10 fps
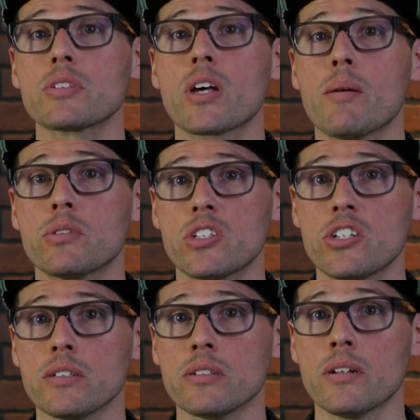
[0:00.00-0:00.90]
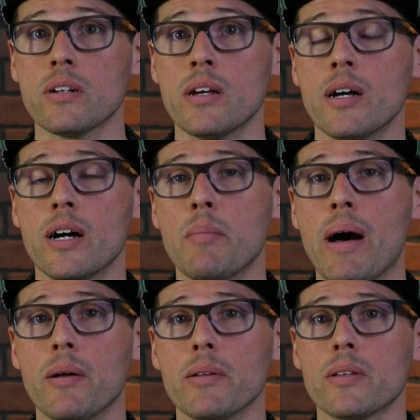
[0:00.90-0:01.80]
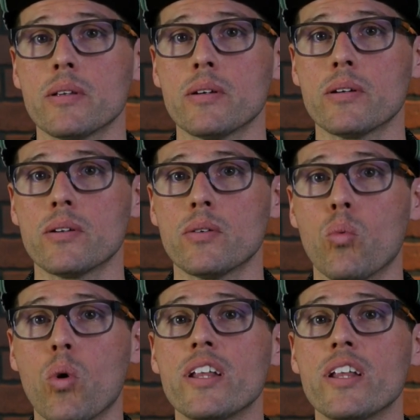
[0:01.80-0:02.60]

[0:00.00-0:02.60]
conversation about what